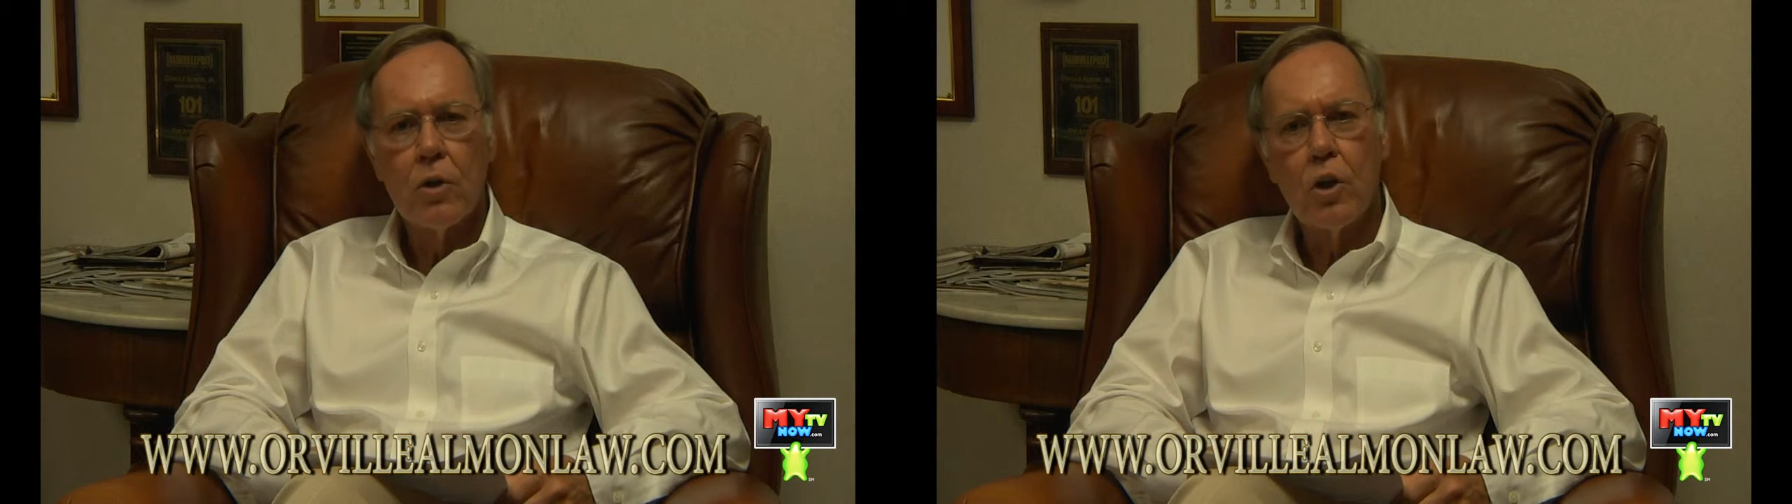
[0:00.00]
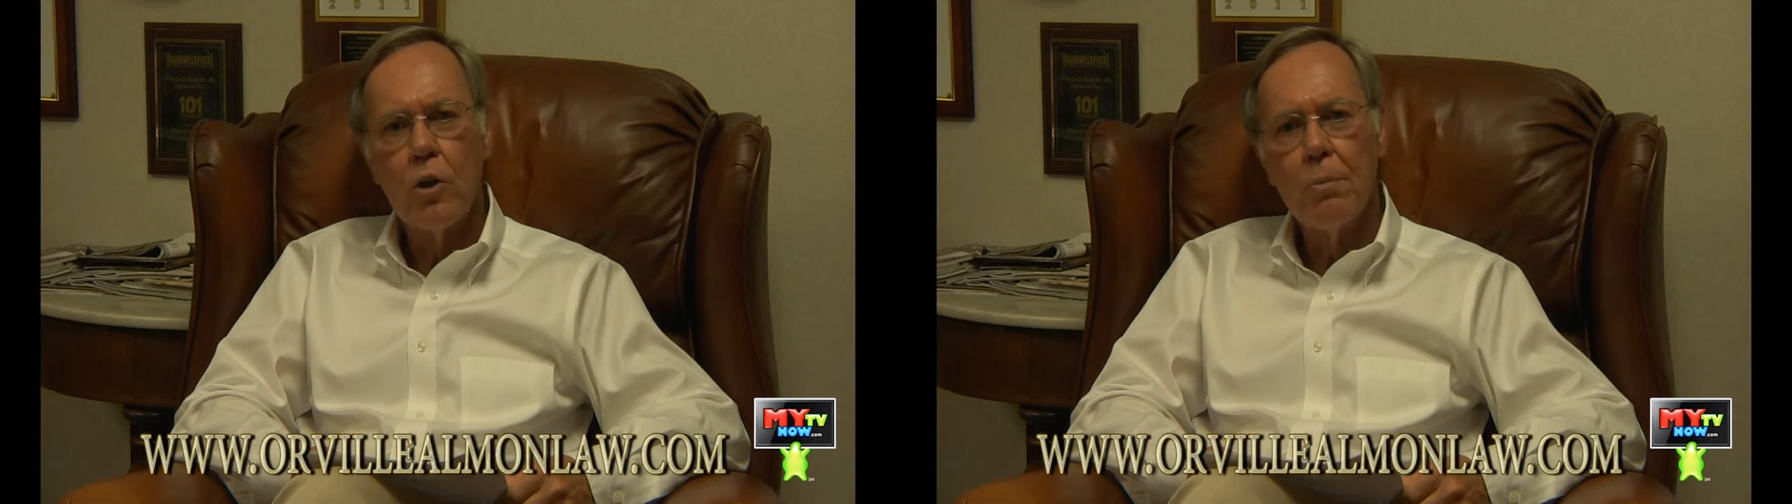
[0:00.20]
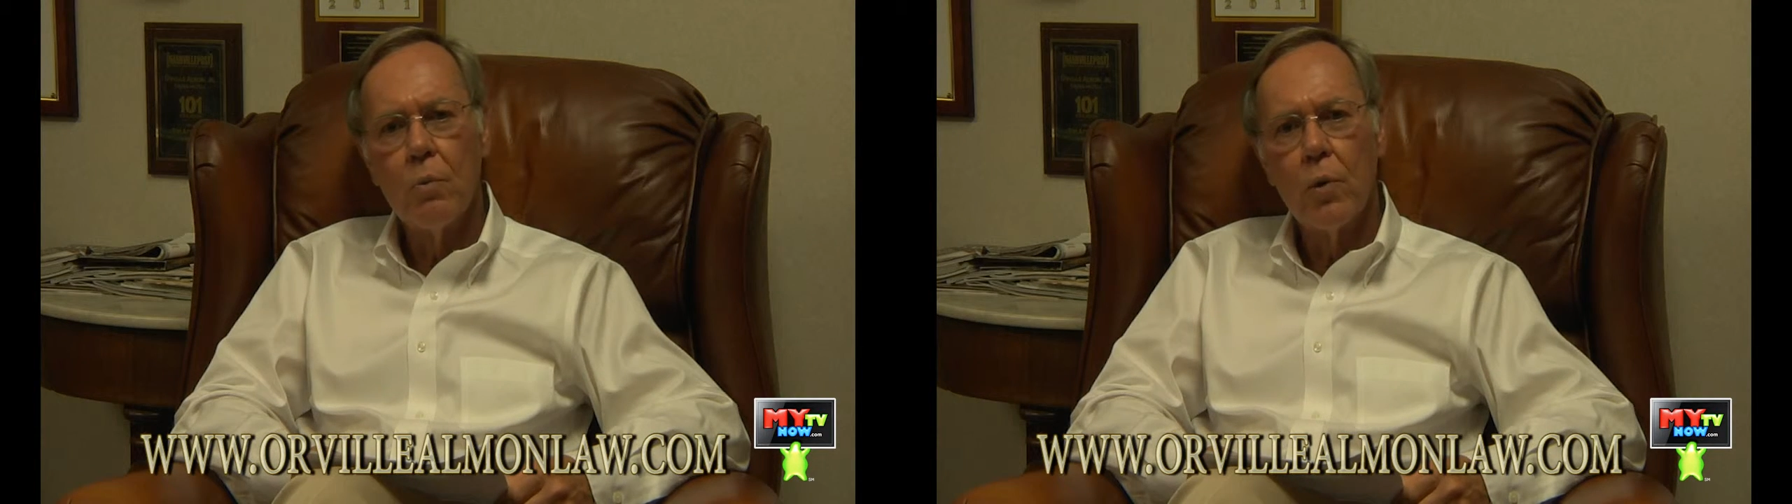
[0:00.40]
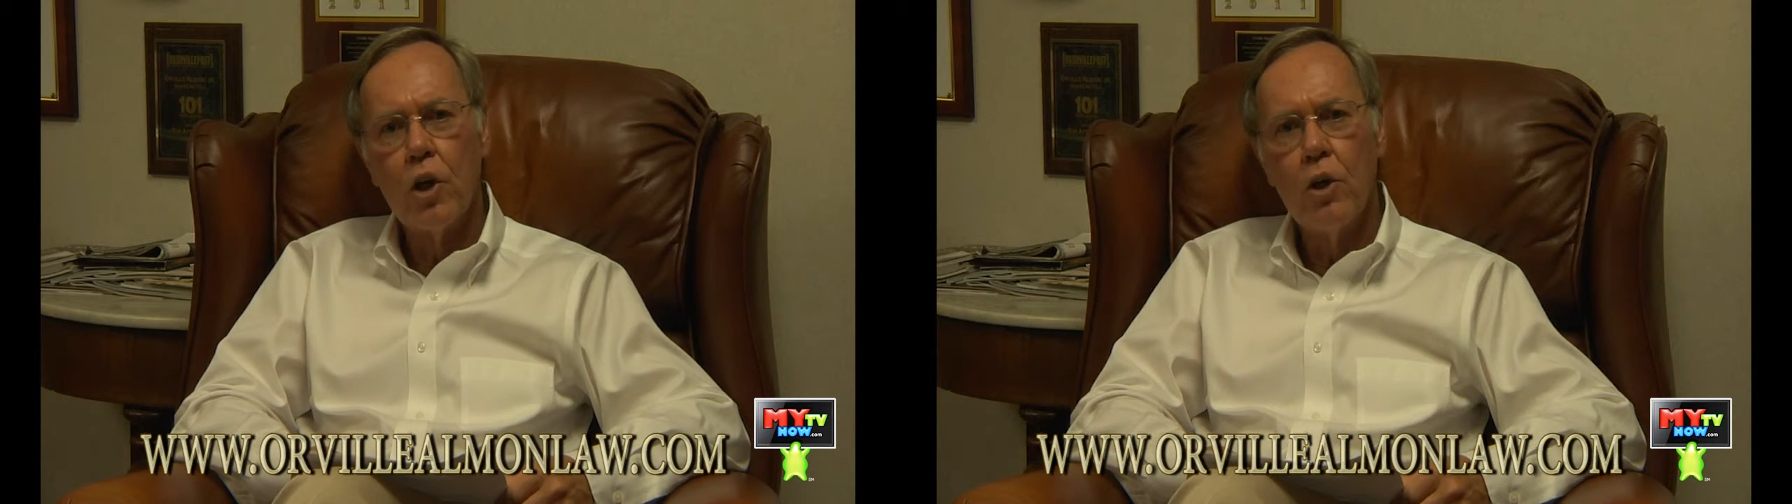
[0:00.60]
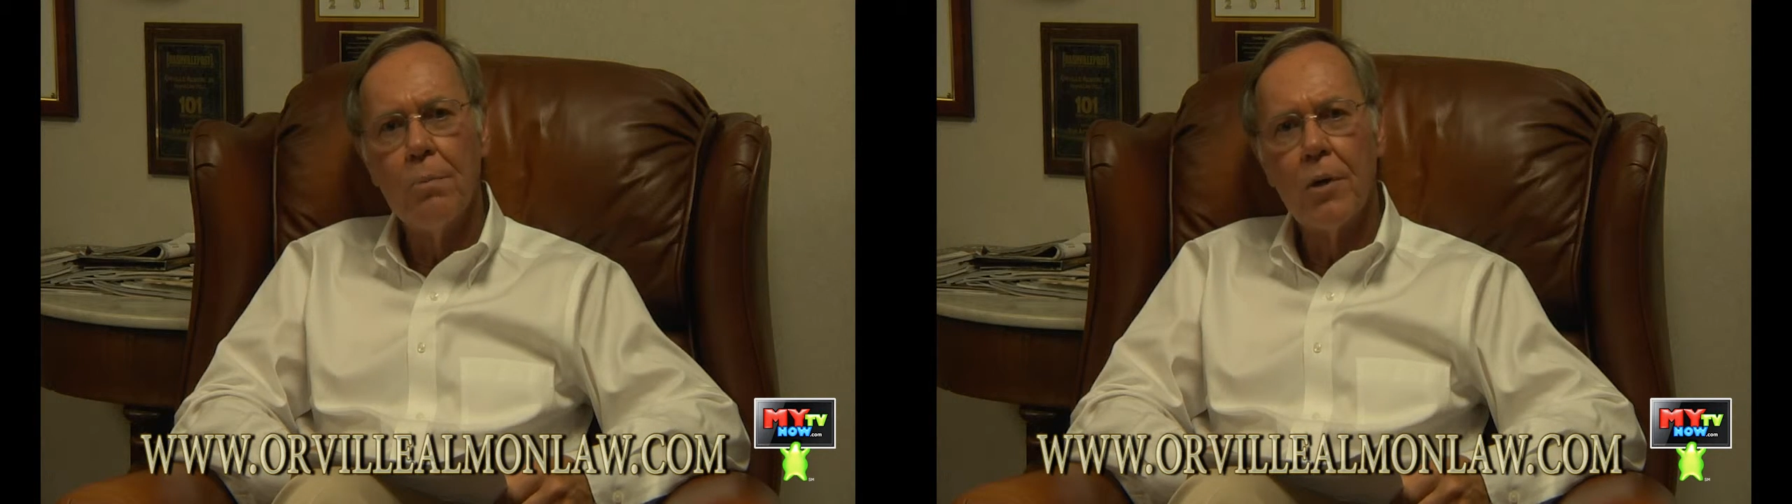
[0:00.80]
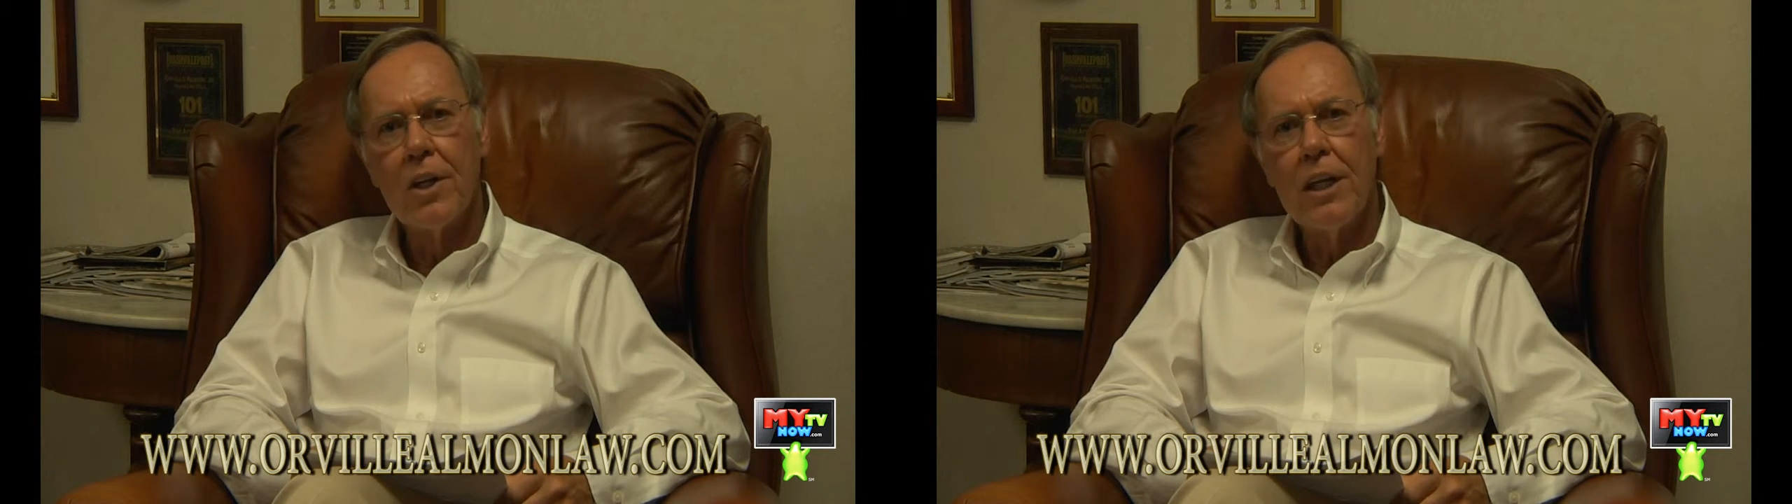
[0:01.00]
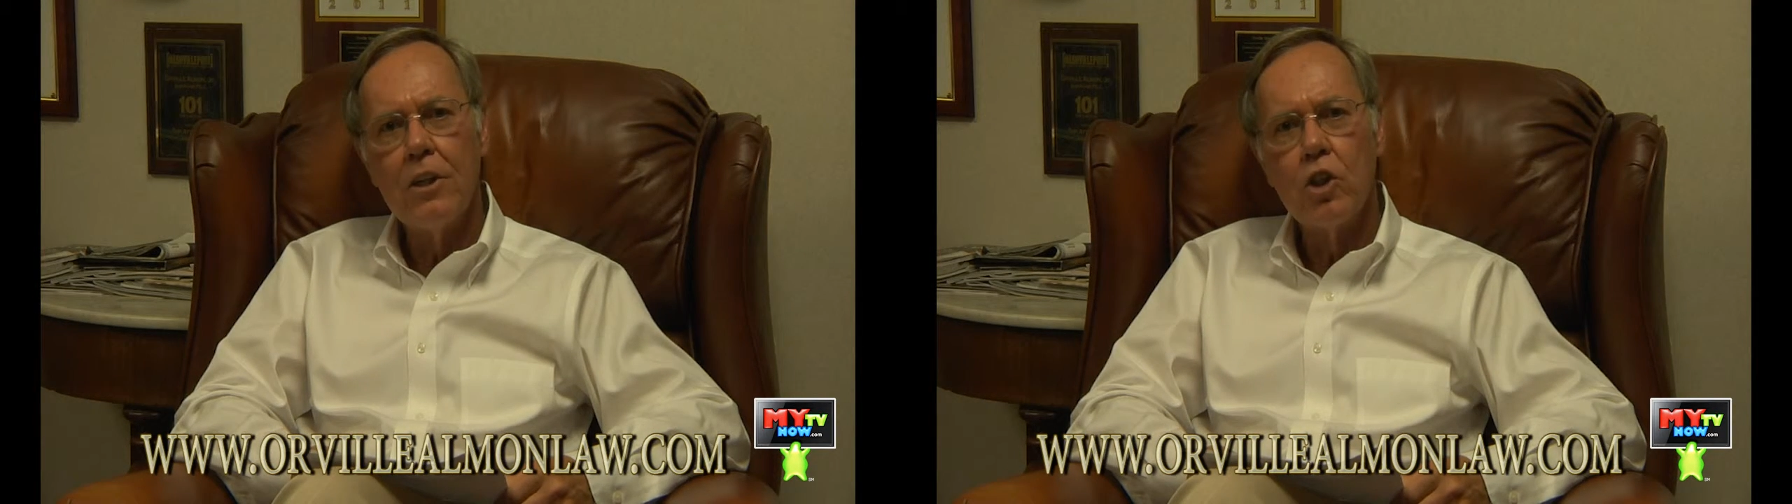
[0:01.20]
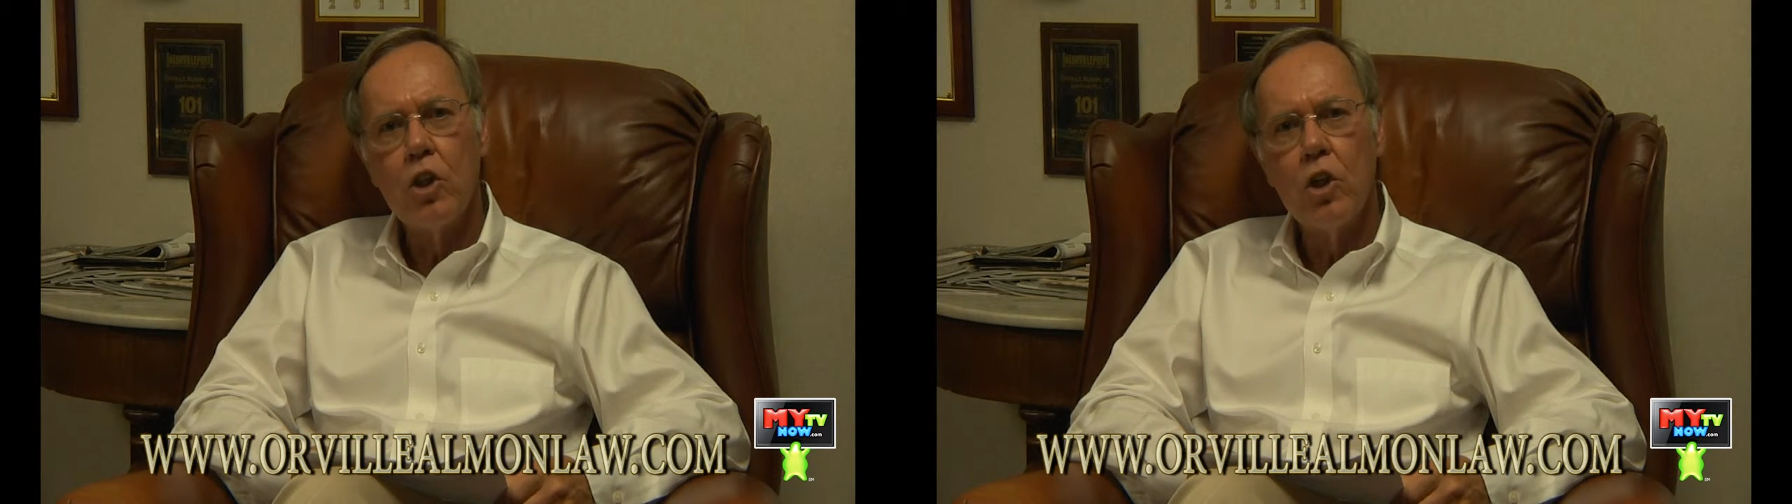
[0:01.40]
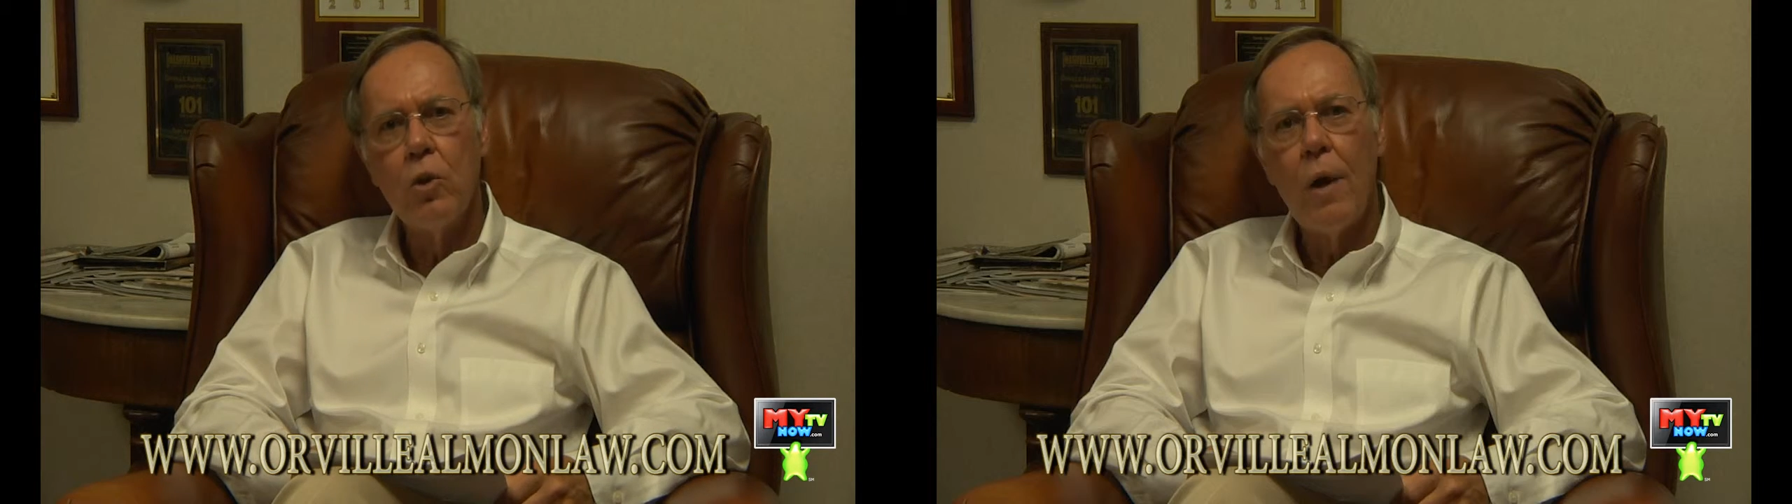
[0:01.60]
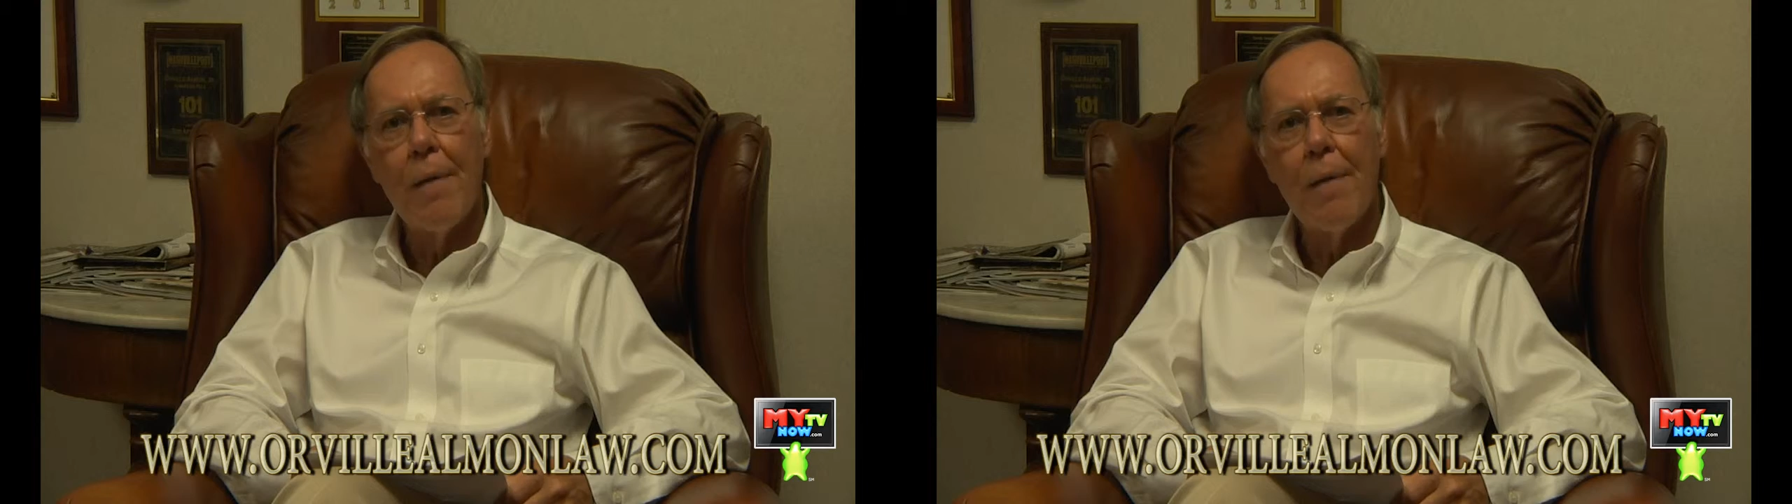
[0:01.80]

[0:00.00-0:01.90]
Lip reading: recoupable against you,